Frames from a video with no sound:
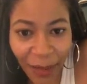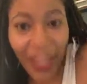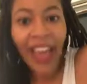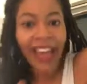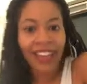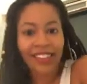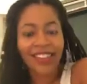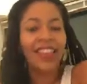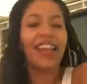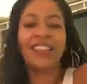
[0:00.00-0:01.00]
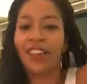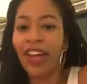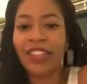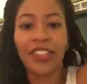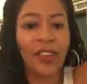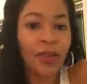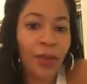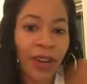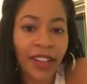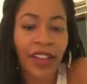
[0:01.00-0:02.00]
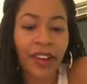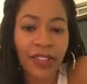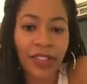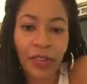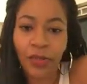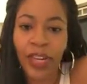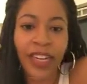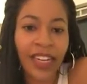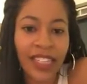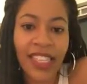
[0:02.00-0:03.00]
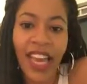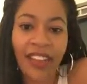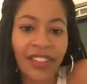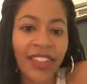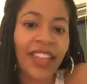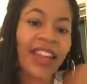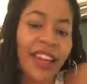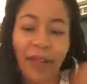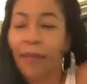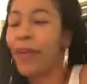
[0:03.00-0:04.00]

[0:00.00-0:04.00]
Yes. Okay. So you were one of those too, reading into everything.